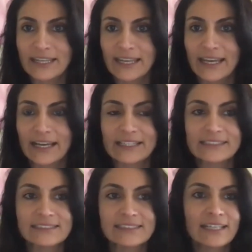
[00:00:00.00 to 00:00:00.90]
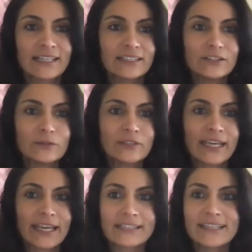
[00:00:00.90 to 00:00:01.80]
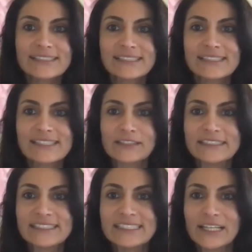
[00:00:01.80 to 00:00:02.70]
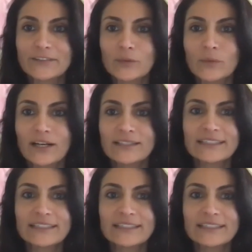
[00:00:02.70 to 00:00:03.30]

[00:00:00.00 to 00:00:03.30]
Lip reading: and you can't necessarily see everyone